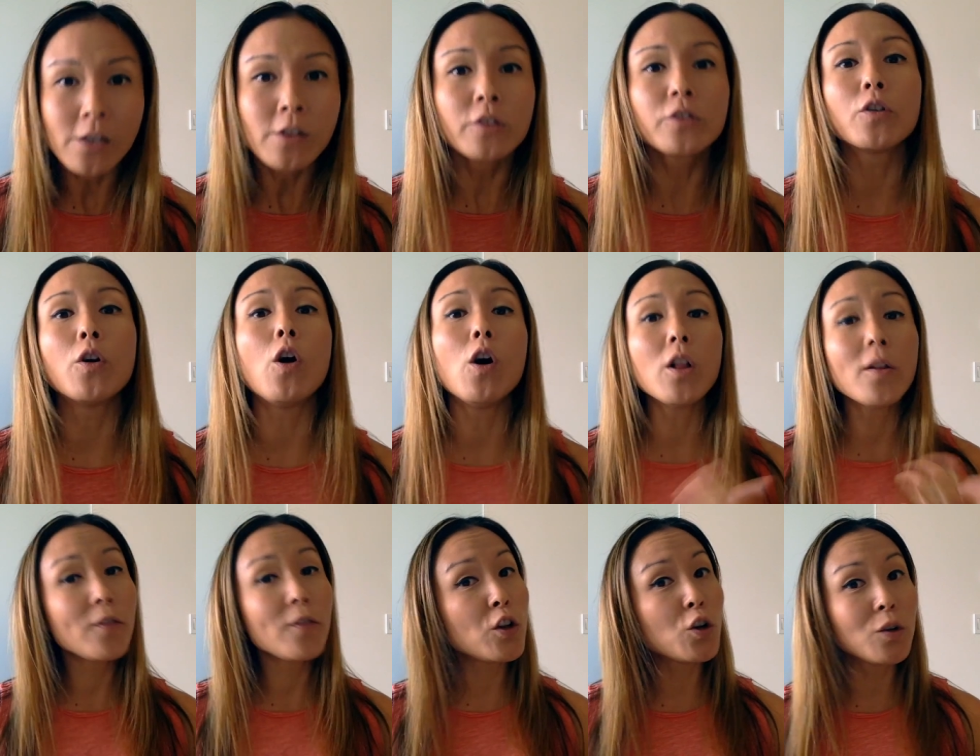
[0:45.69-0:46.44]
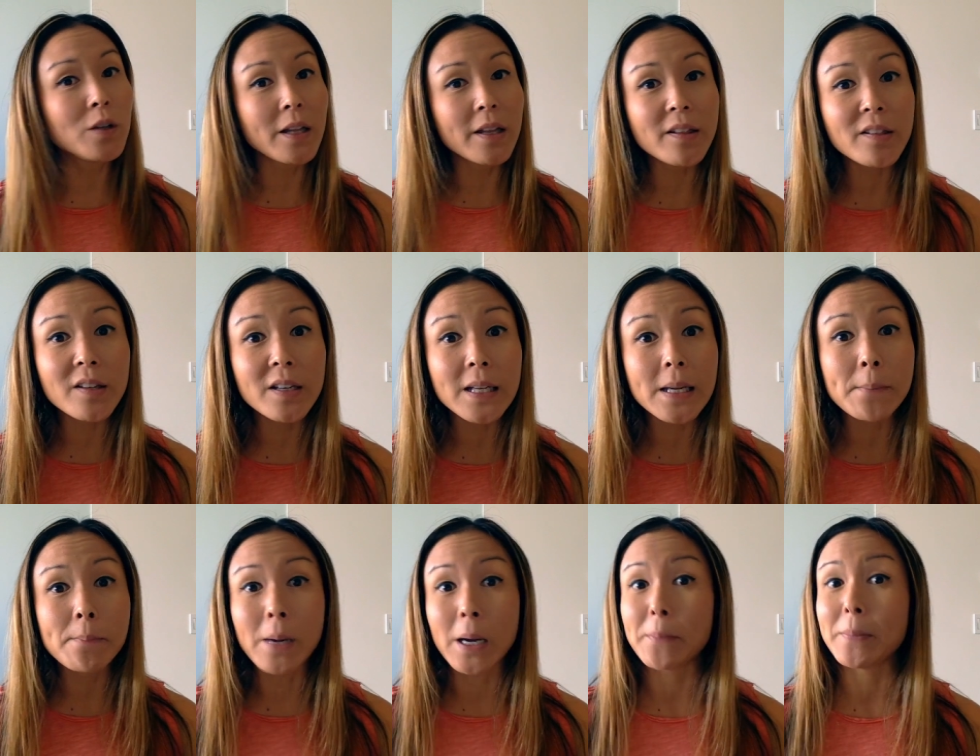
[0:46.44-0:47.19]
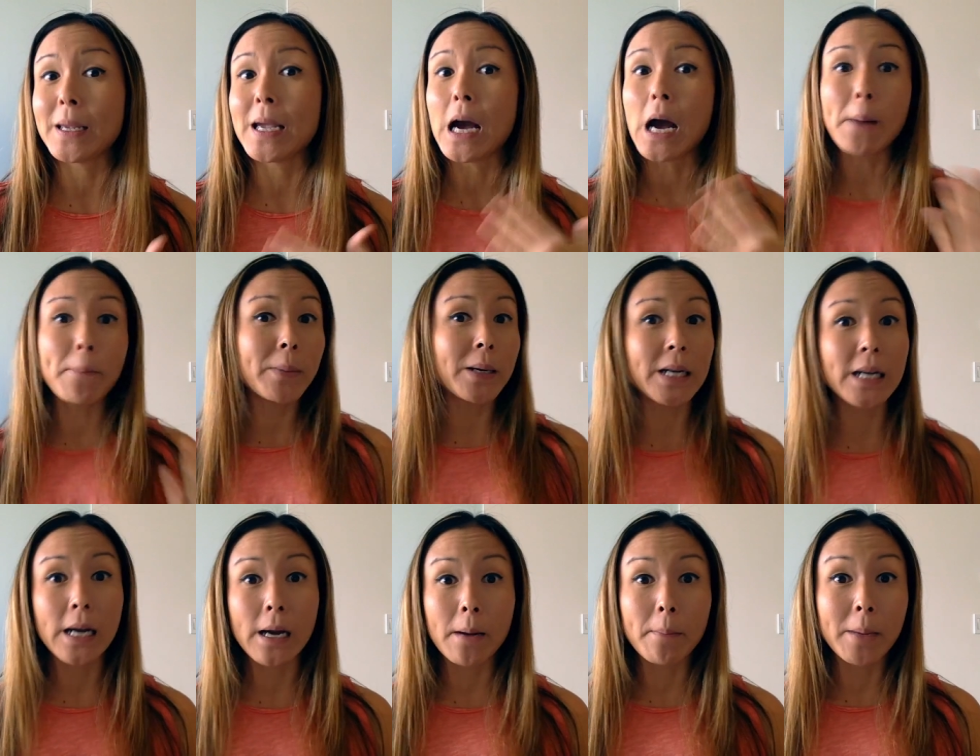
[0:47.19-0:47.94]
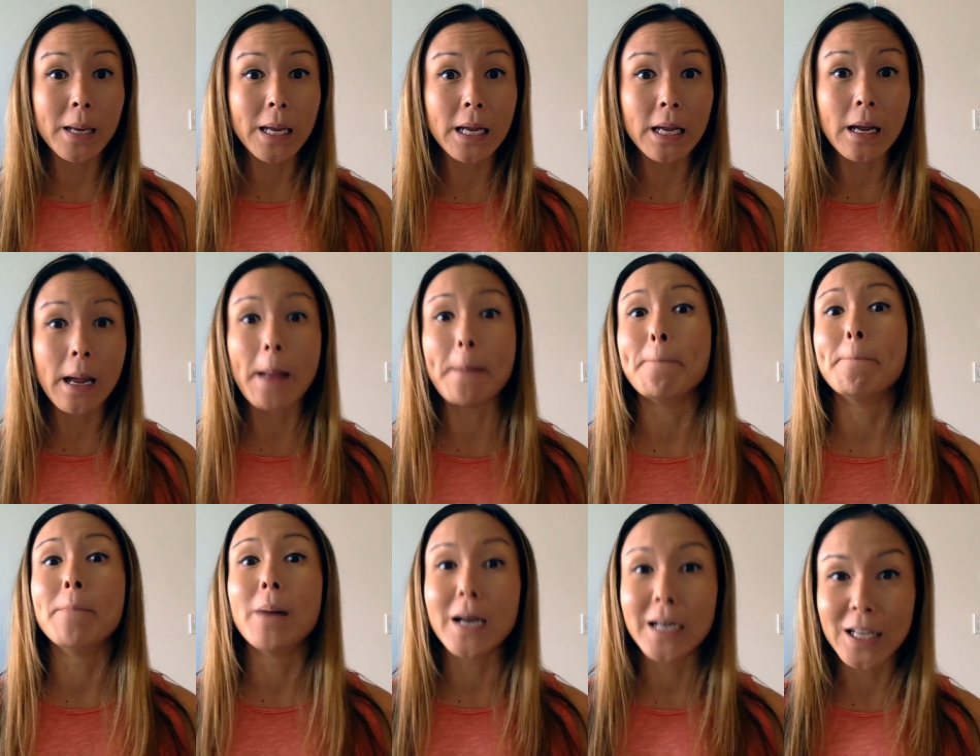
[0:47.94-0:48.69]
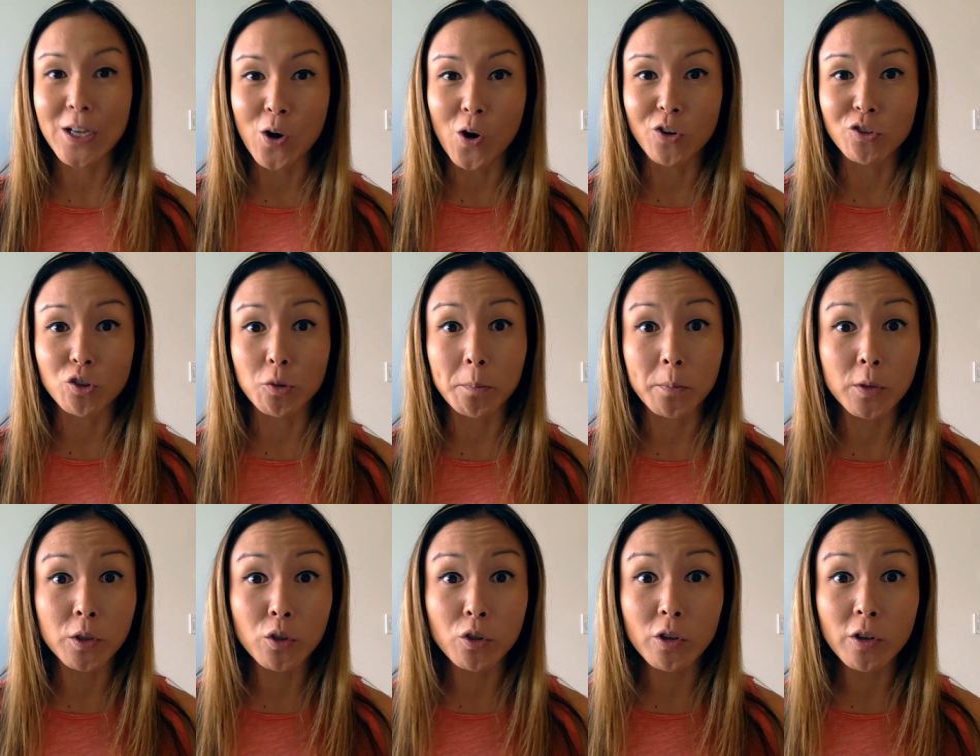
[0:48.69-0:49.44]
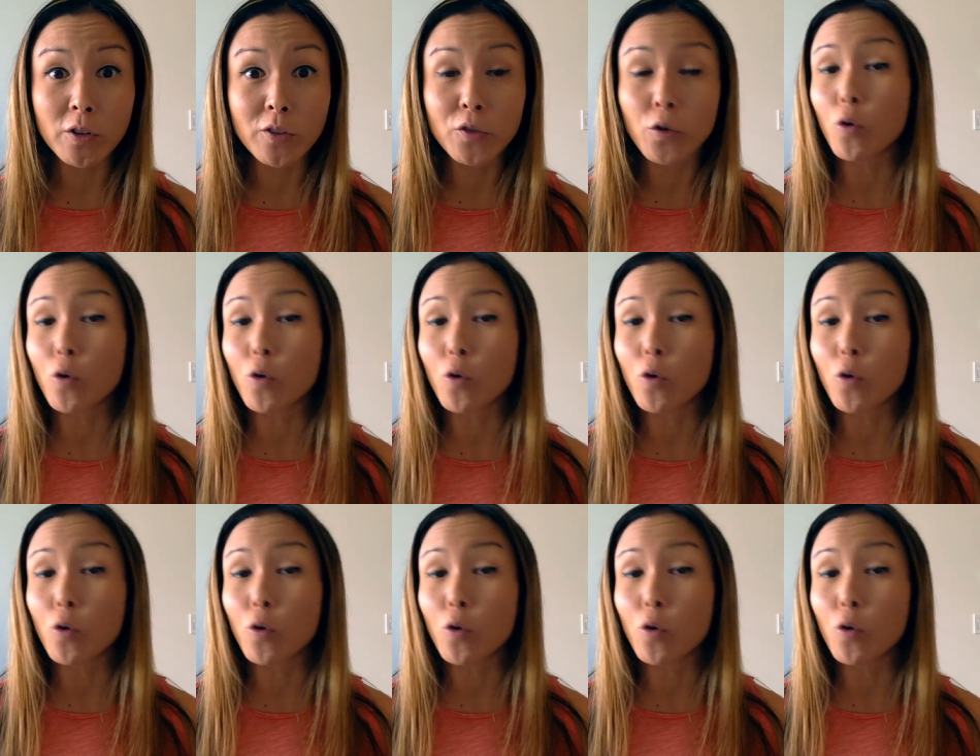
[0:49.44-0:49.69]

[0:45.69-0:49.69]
So all of you listening might be up and coming and budding entrepreneurs,